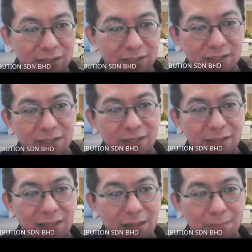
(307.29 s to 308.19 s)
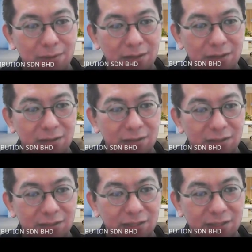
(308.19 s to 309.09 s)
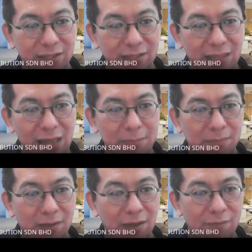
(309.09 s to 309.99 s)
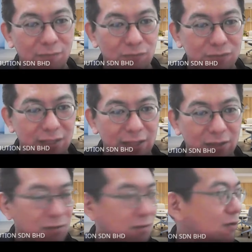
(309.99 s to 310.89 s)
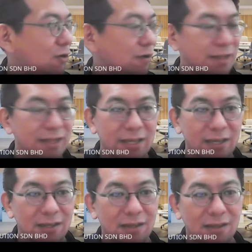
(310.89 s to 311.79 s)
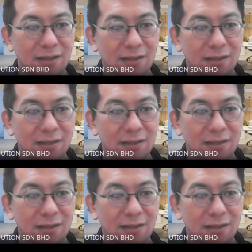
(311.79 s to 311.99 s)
This is the PIN number. The PIN type have to select correctly.